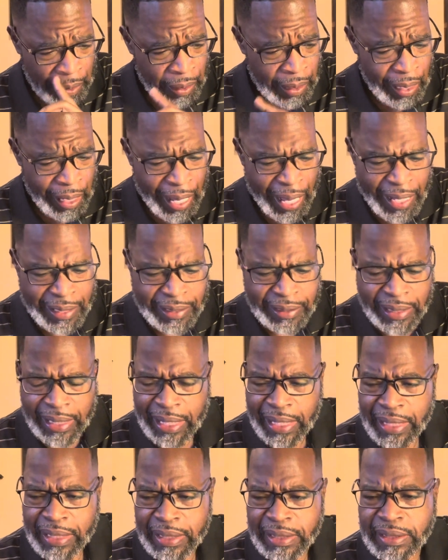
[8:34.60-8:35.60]
God's
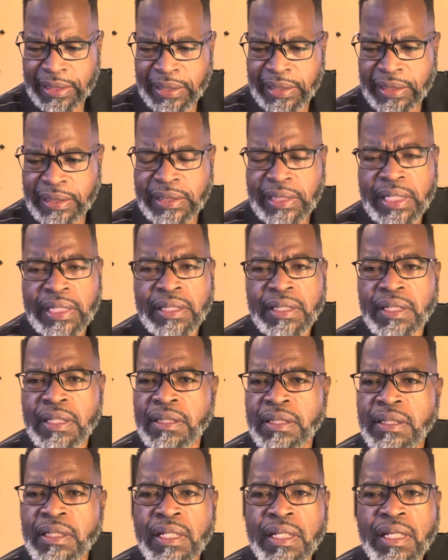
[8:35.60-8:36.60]
hand is extended.
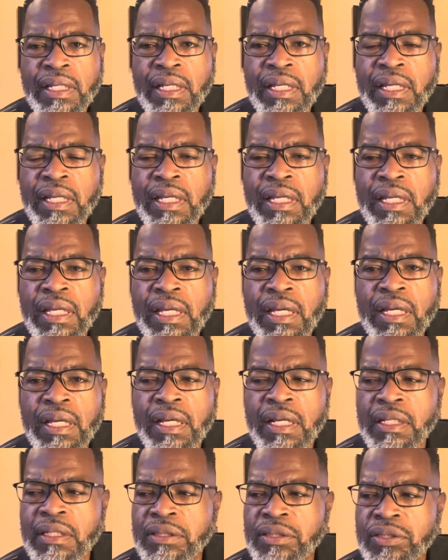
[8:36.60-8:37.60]

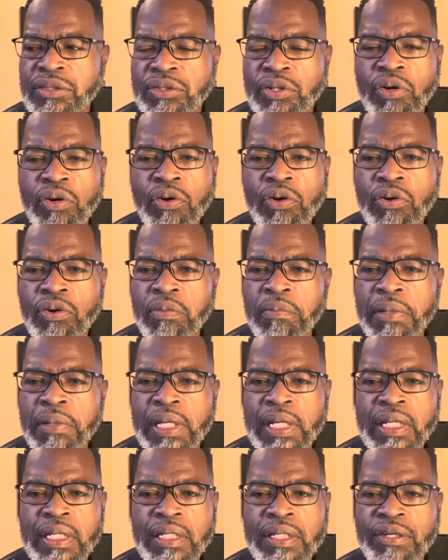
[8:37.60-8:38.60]
There's so
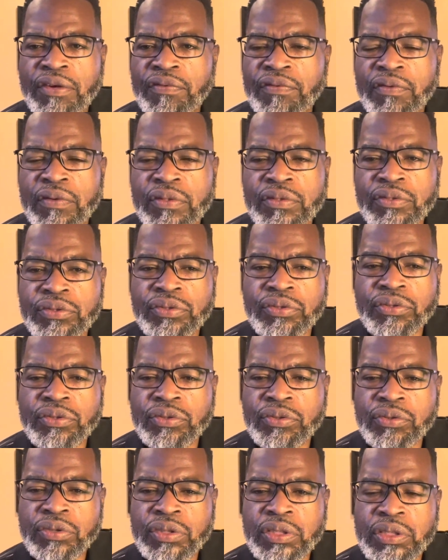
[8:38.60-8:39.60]
many different
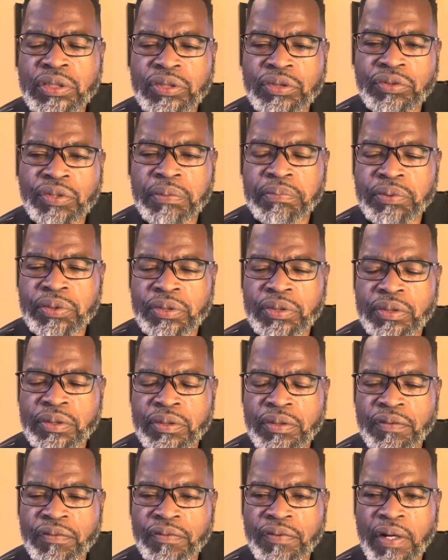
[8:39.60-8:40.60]
truths in Scripture,
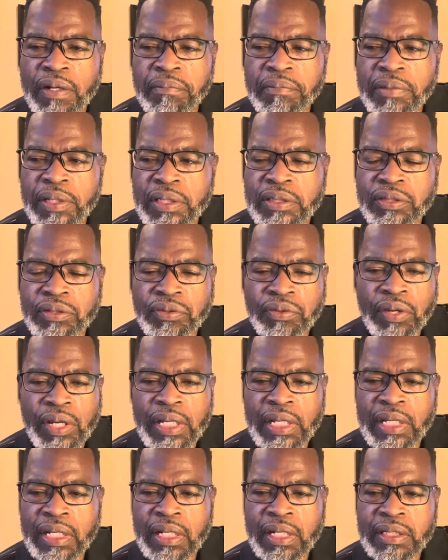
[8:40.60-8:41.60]
from his
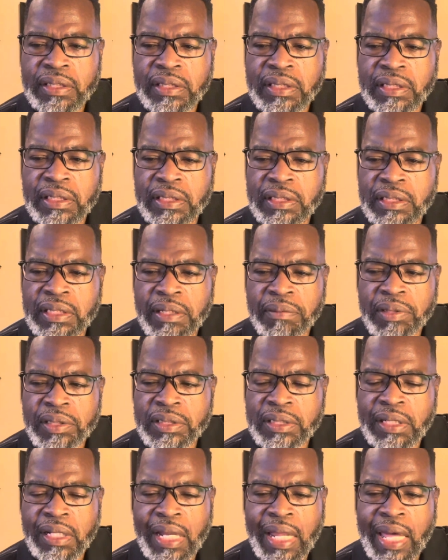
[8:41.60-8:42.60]
creating us in his image
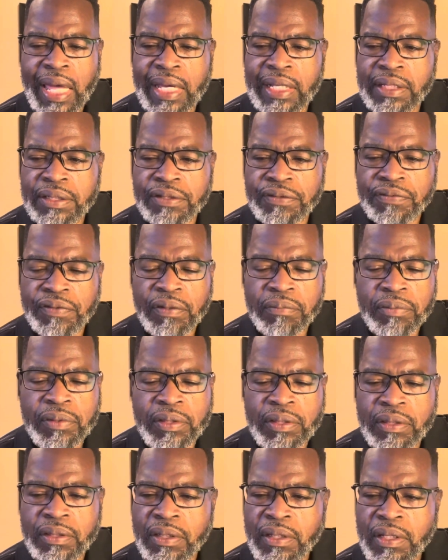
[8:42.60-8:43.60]
and likeness from the
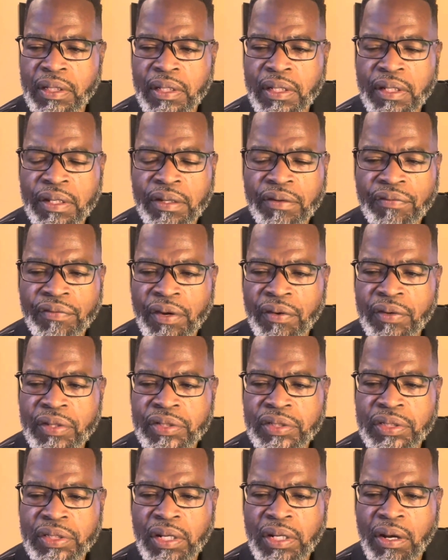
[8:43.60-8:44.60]
very
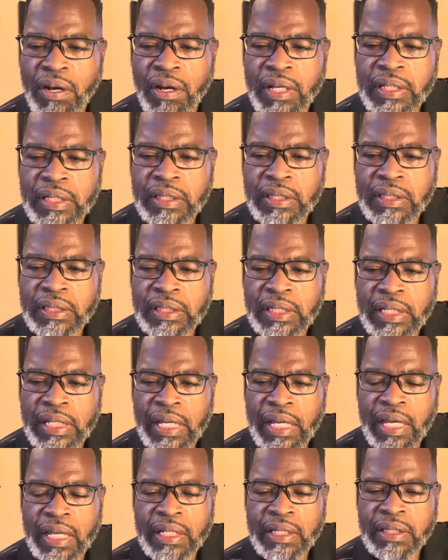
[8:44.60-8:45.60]
start.
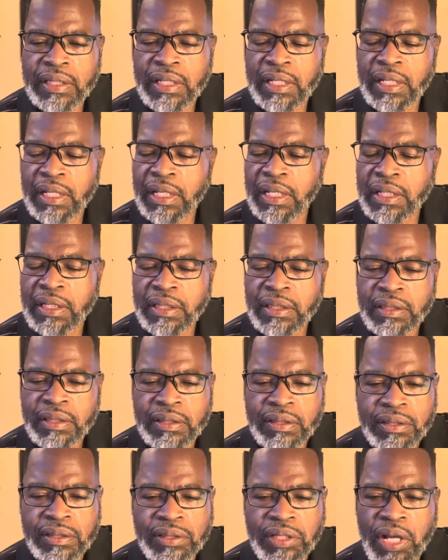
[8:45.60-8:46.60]
And uh, the
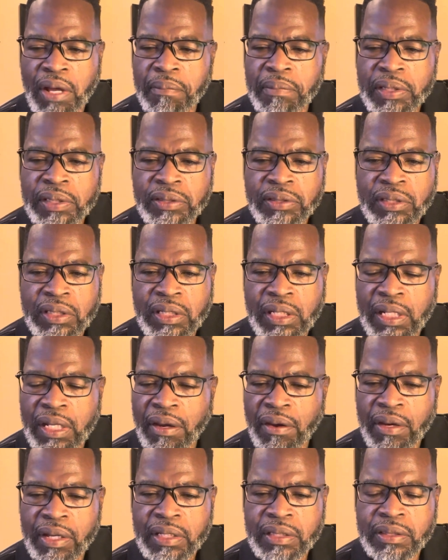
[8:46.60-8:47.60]
psalmist
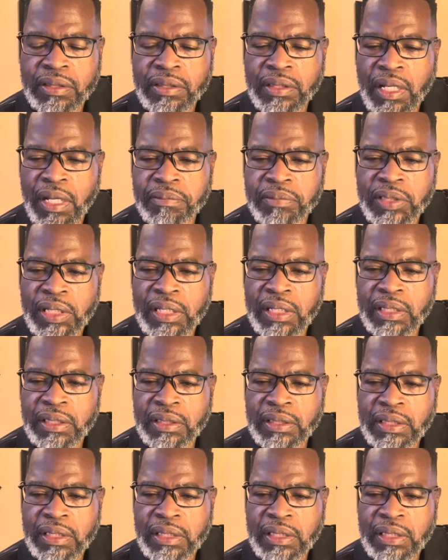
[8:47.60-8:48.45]
declaring in Psalms eight